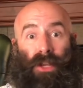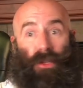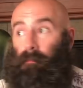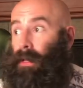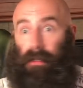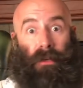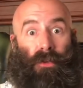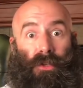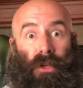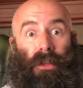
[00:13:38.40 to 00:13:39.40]
we just
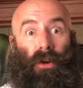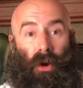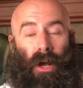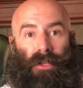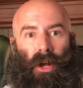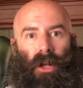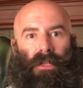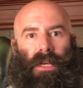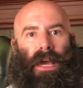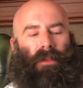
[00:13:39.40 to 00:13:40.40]
misunderstood the cross
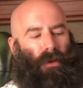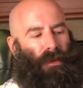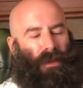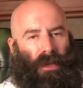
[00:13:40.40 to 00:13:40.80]
altogether?